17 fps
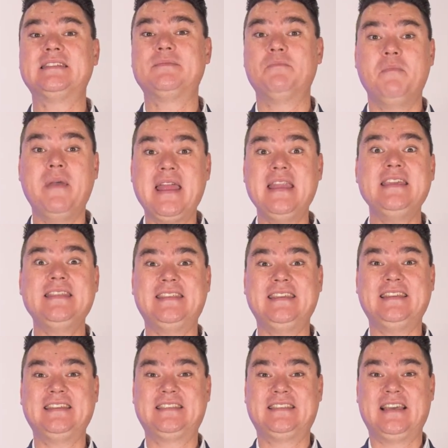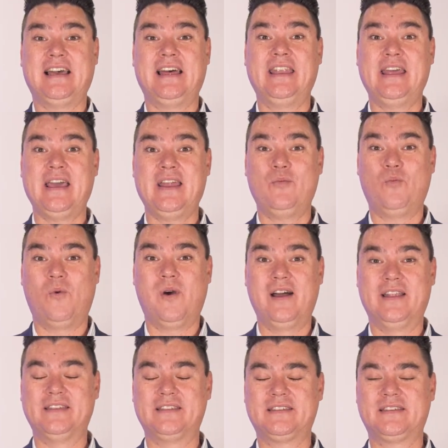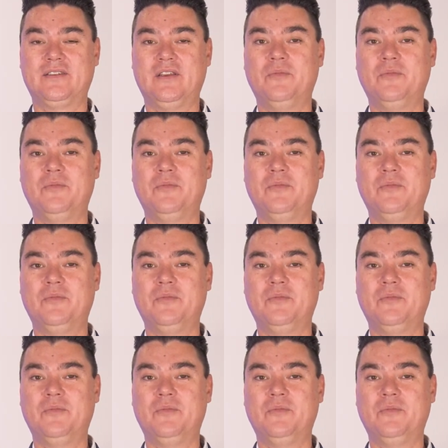many things done at once.